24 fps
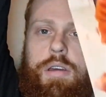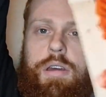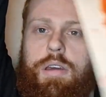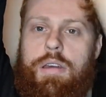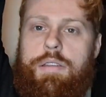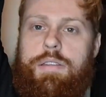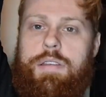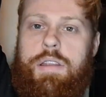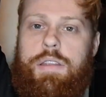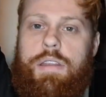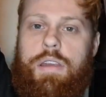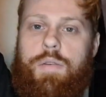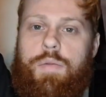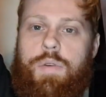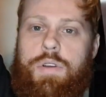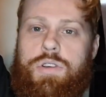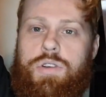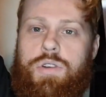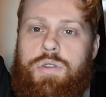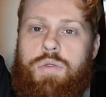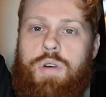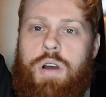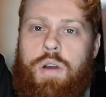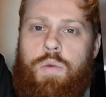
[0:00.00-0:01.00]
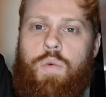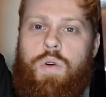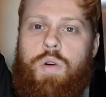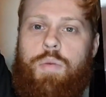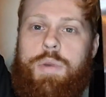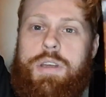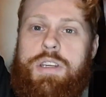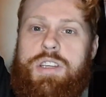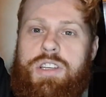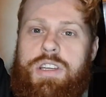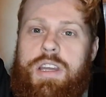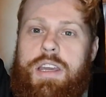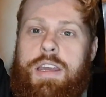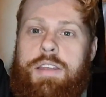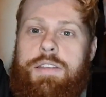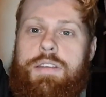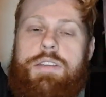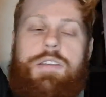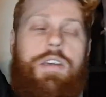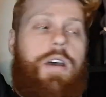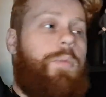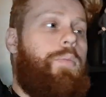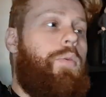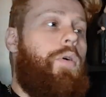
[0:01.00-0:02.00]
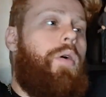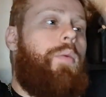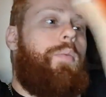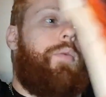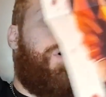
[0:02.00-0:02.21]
and then the original. I will be sticking this up on